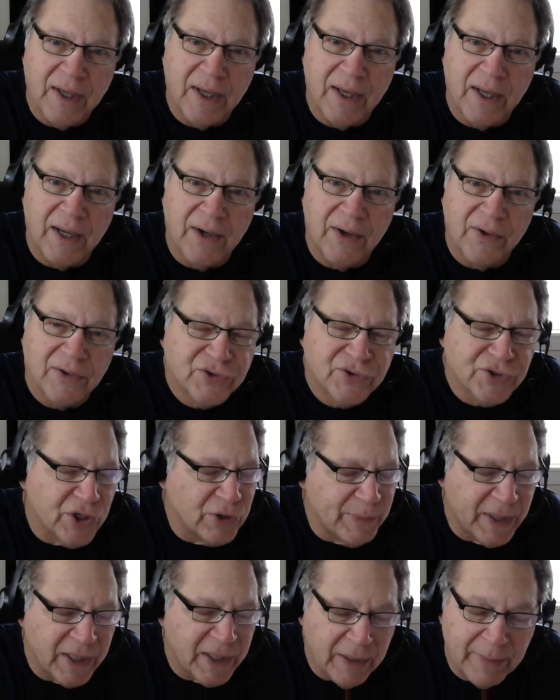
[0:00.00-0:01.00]
a
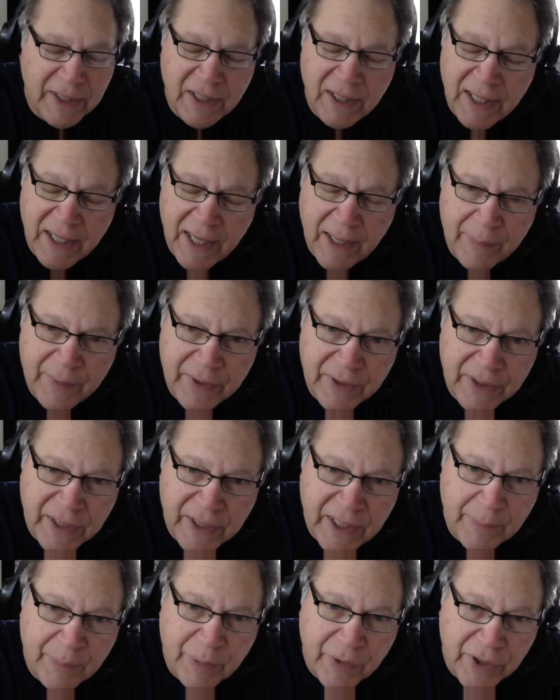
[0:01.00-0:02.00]
limited
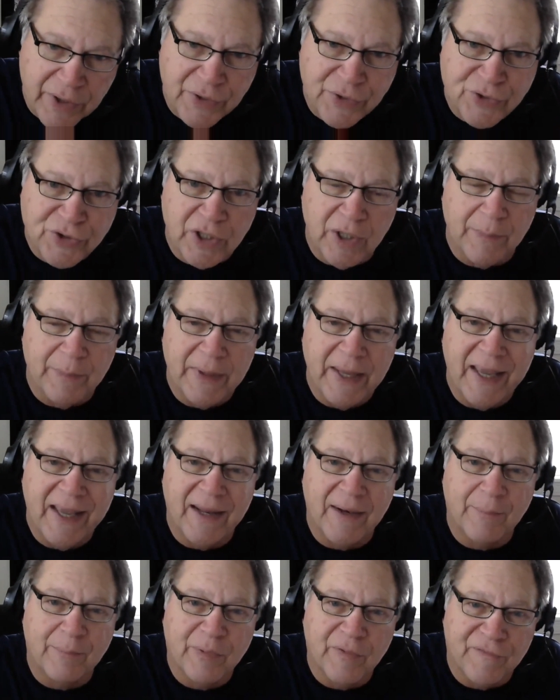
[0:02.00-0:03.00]
liability partnership
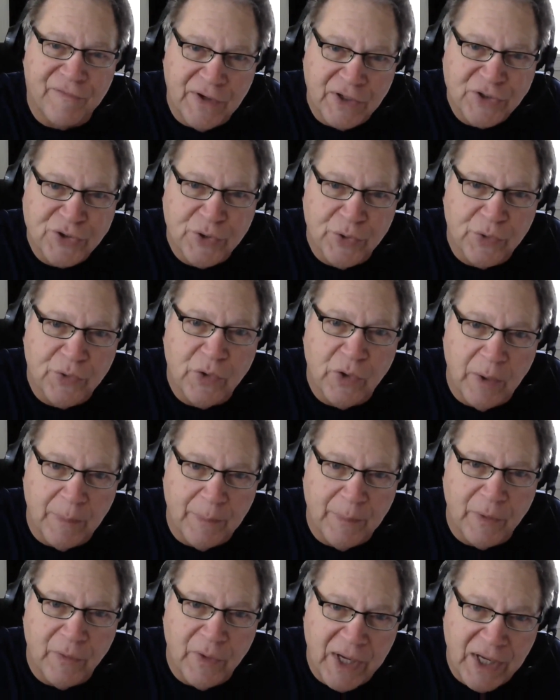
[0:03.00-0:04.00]
and professional
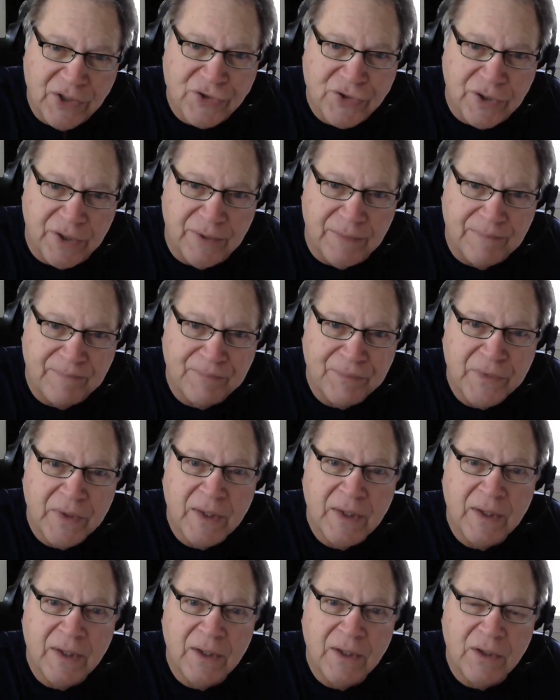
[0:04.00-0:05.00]
corporation
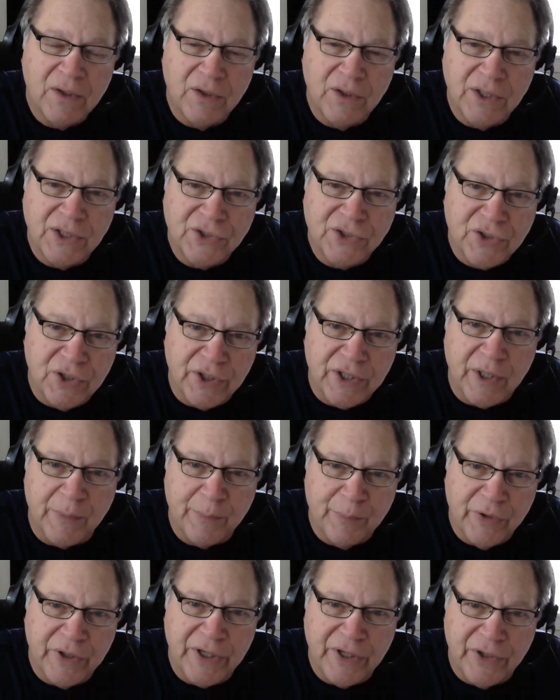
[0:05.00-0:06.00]
is
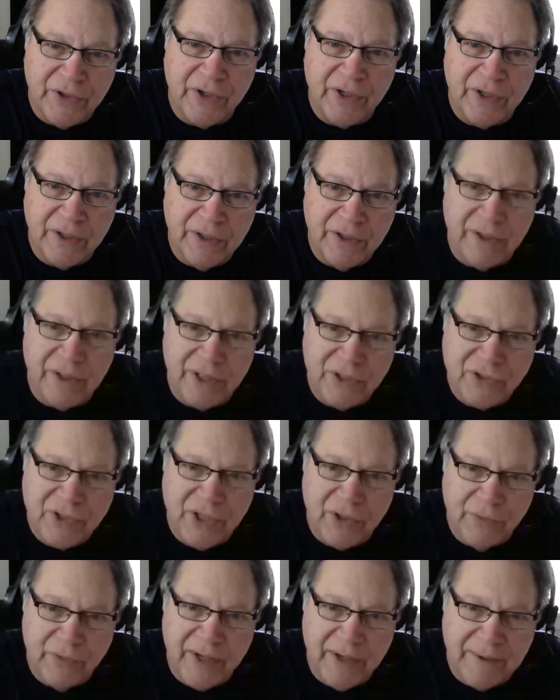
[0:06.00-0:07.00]
looking pretty darn good,
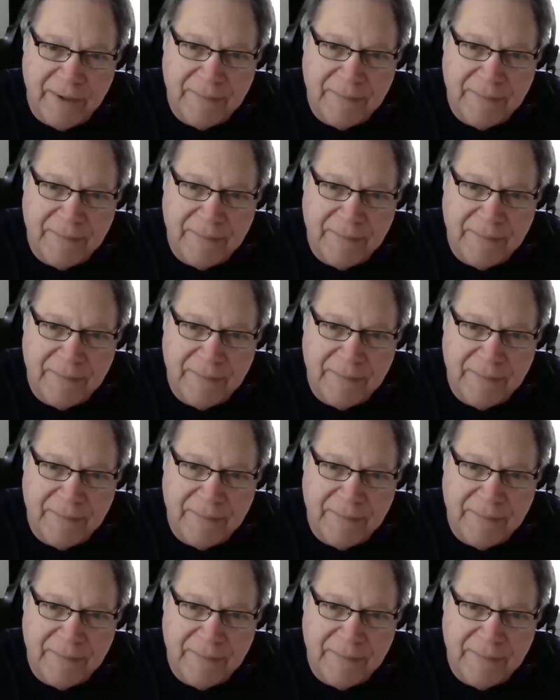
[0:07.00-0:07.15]
isn't it, Rick?